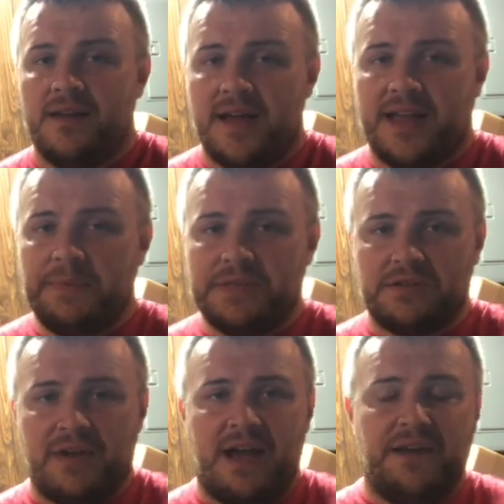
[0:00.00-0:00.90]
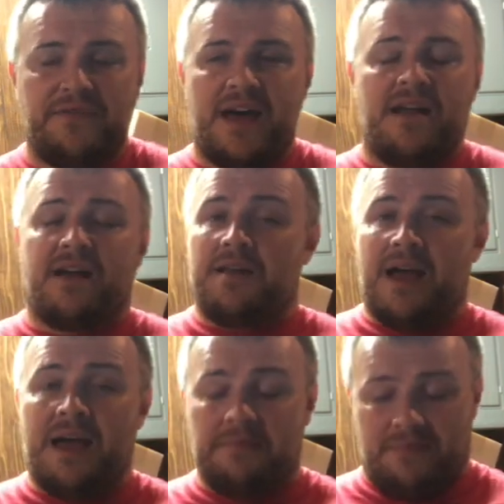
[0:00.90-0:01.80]
I can keep this around. If not,
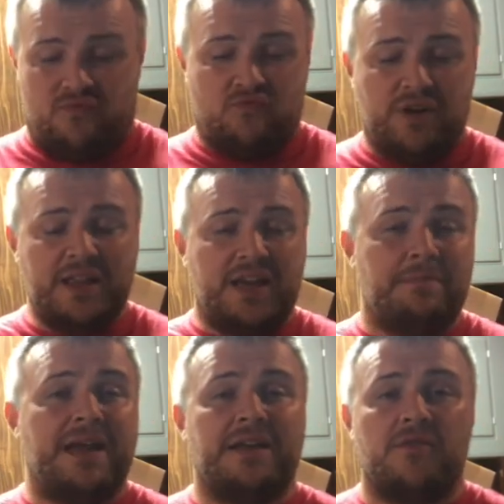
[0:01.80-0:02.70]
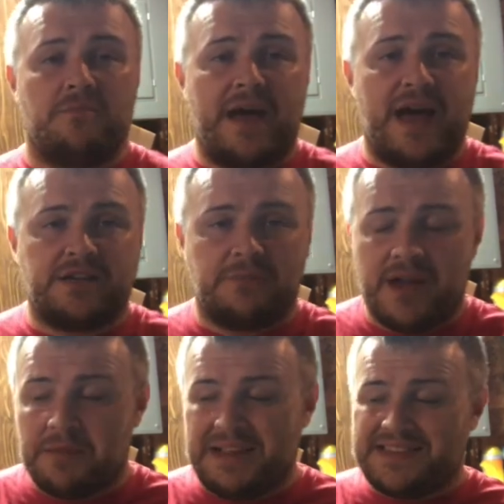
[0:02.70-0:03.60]
I'm really gonna make another batch. I'm
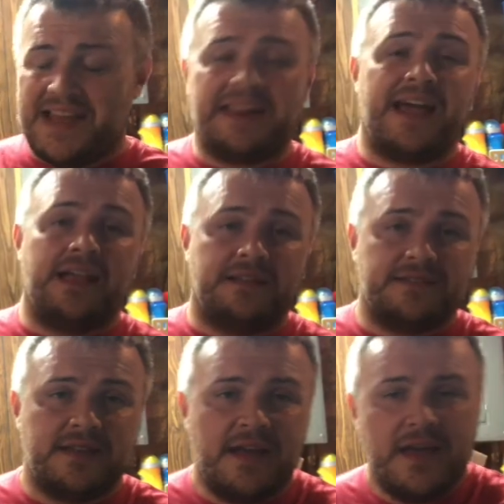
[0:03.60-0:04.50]
probably gonna make 10 gallons.